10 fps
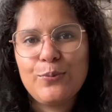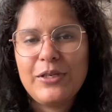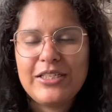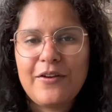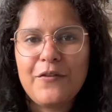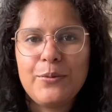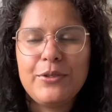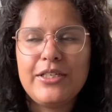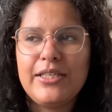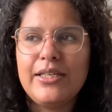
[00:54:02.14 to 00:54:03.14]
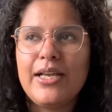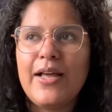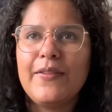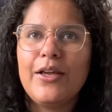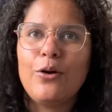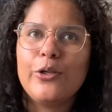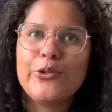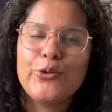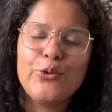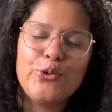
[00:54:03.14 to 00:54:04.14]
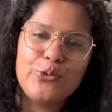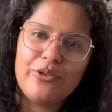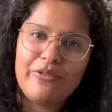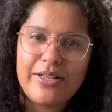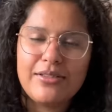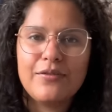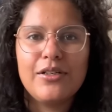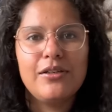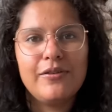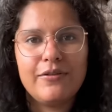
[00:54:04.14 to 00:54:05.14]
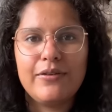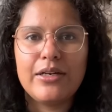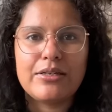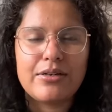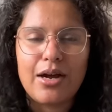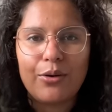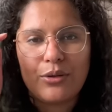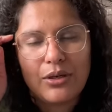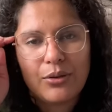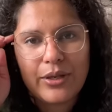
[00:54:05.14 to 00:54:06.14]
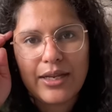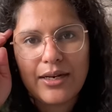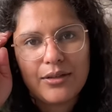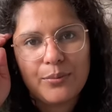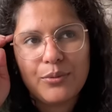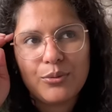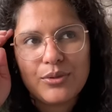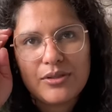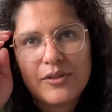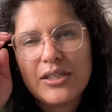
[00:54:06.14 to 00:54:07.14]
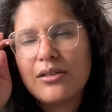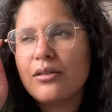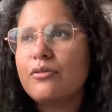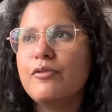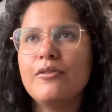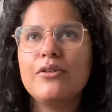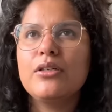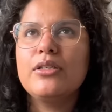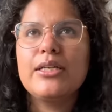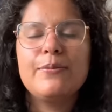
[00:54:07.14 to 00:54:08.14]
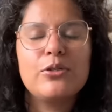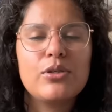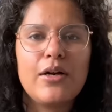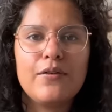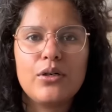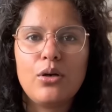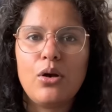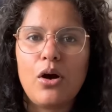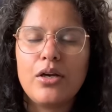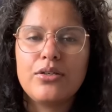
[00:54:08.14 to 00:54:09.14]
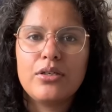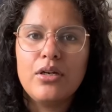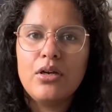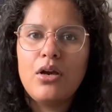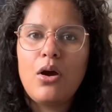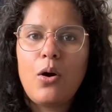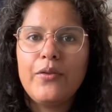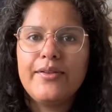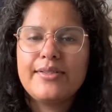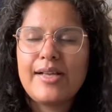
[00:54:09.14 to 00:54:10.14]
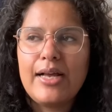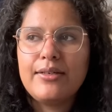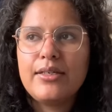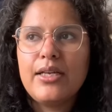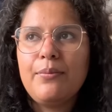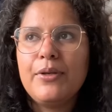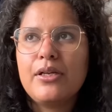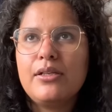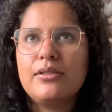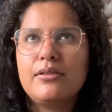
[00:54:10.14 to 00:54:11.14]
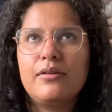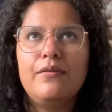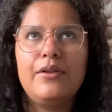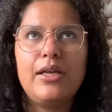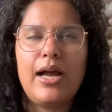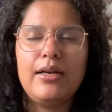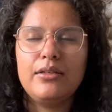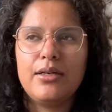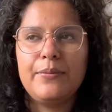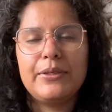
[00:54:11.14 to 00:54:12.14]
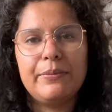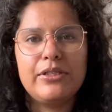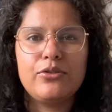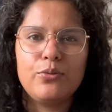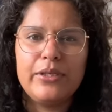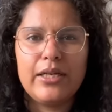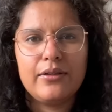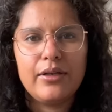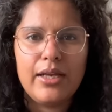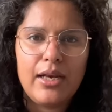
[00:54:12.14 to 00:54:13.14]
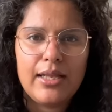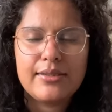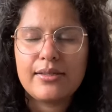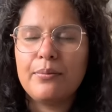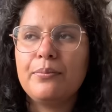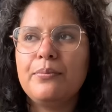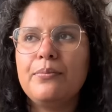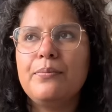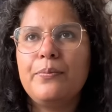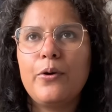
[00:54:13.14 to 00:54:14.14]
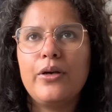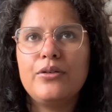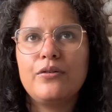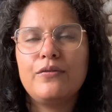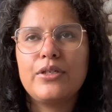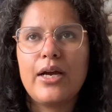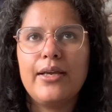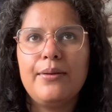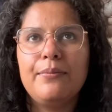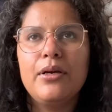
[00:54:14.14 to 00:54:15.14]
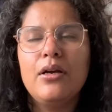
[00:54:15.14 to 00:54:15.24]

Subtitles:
meet everybody and then also do the festival. We went around looking at the booths. We weren't able to cover a lot on the Saturday because we had commitments to be at the hill at some point of time.